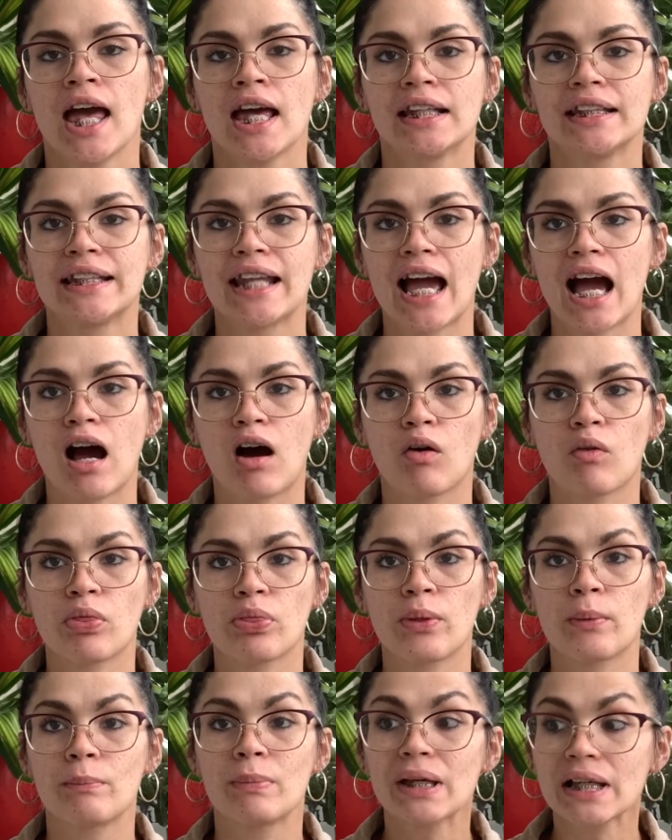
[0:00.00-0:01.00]
Now,
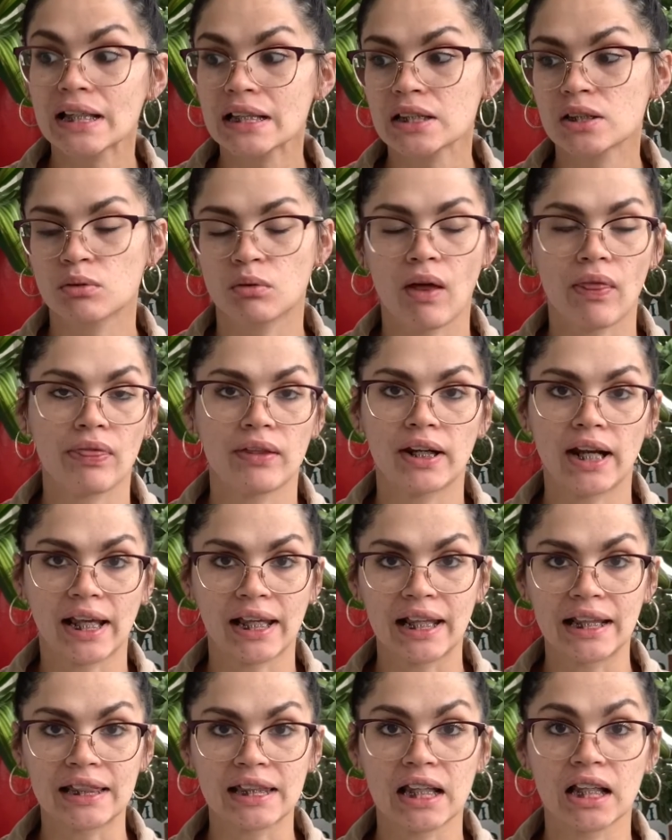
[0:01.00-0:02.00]
the biggest one that I
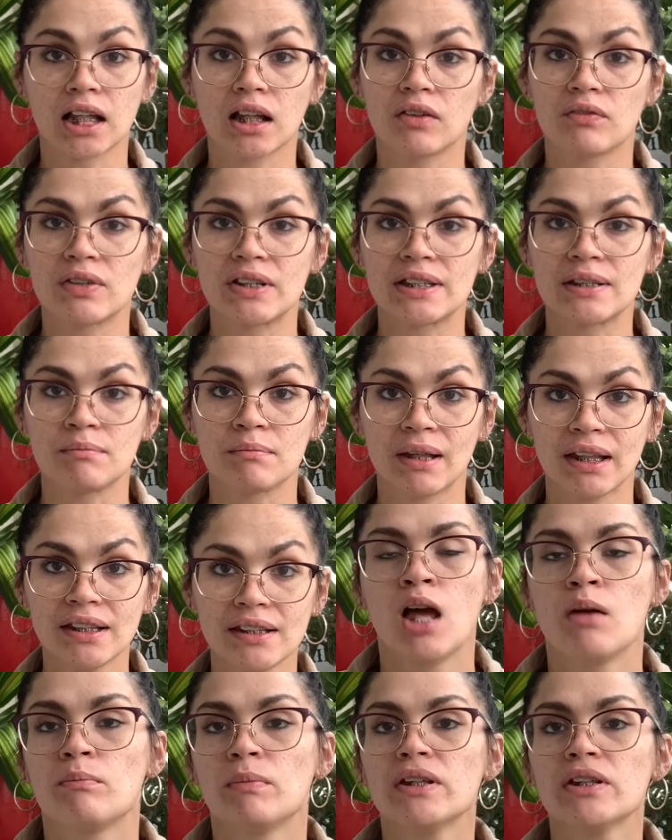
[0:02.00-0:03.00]
can think of is
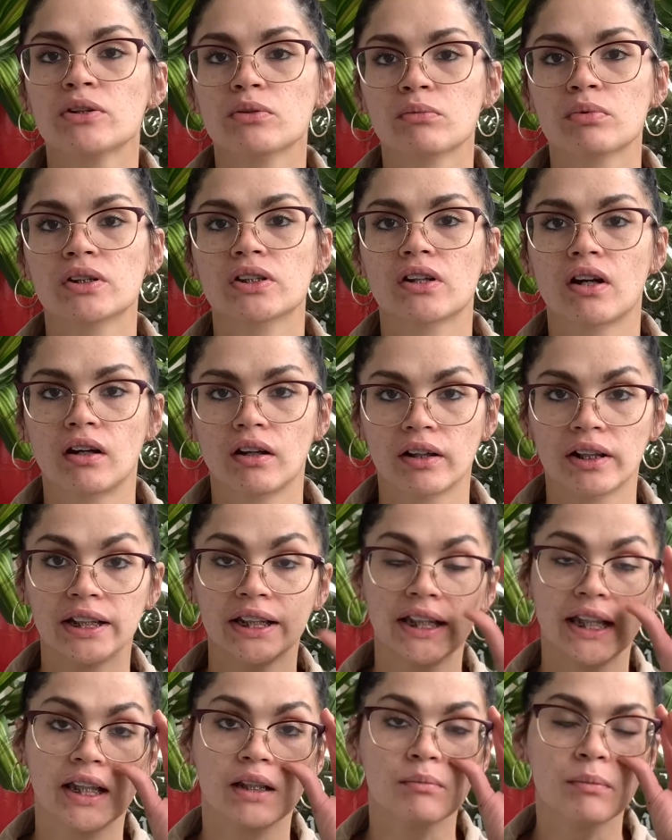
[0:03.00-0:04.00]
mint. Mint was
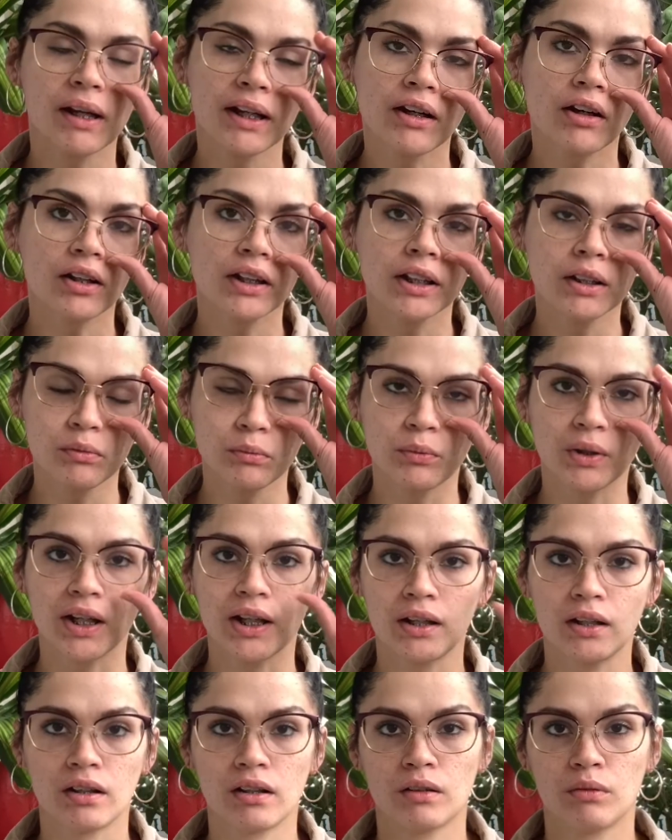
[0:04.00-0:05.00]
already in my garden
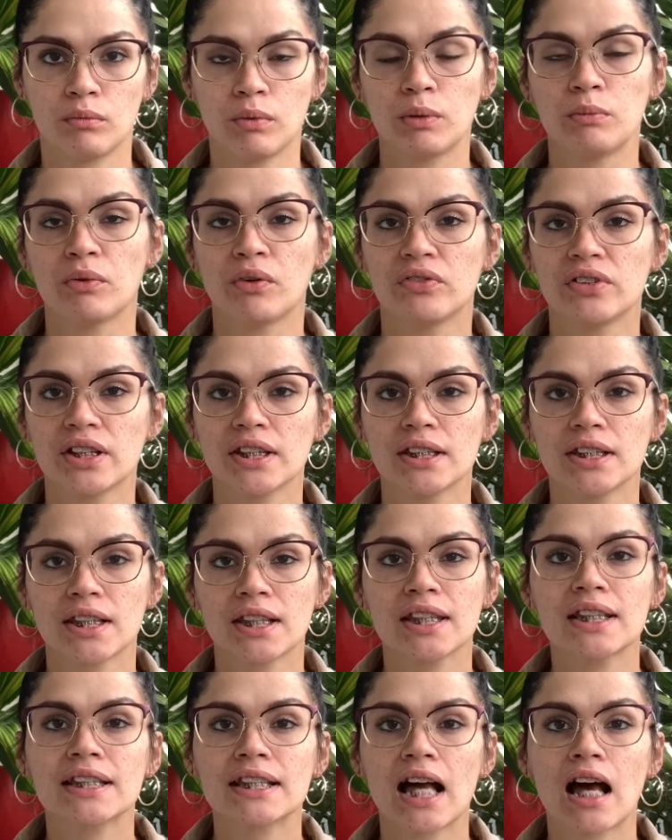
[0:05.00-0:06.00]
when we moved into
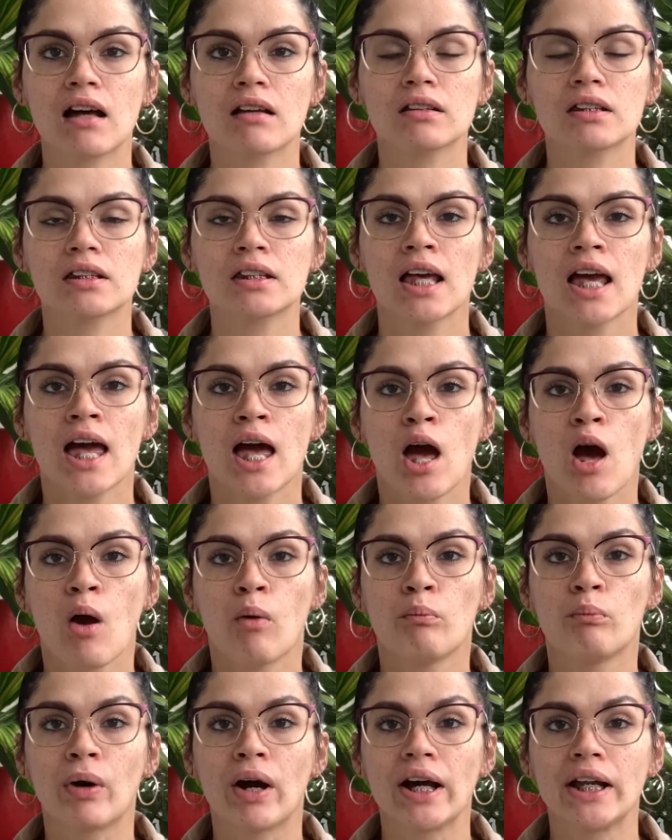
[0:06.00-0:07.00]
this house,
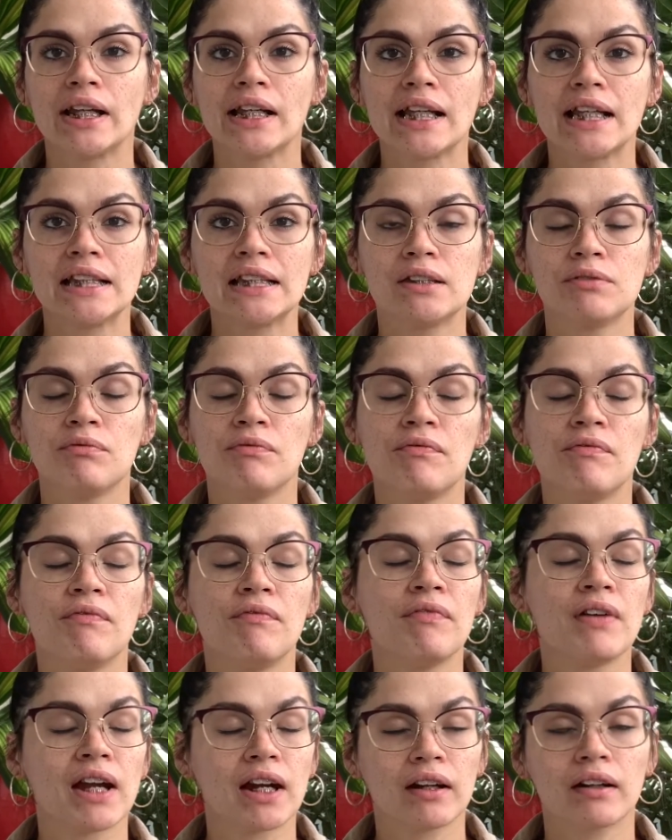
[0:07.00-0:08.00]
but it's
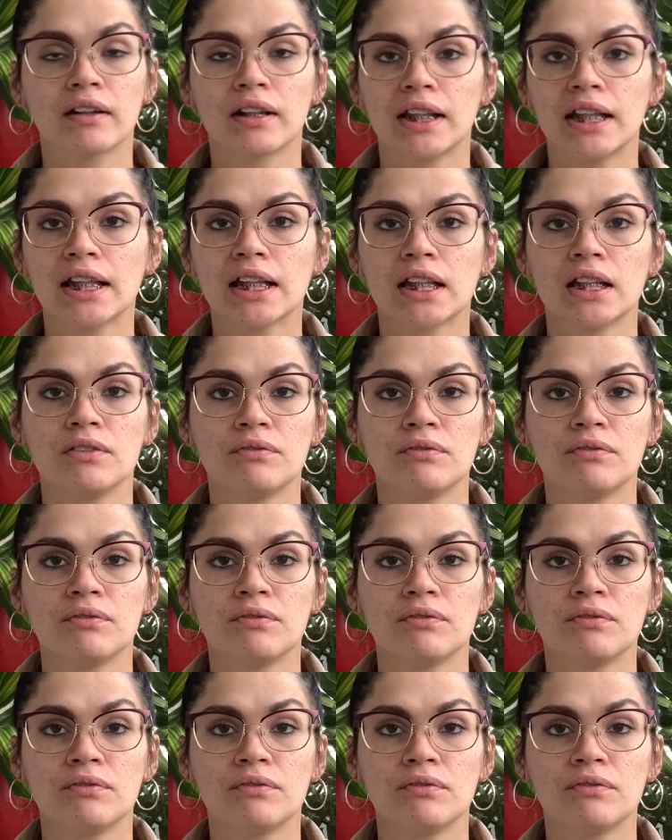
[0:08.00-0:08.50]
very it can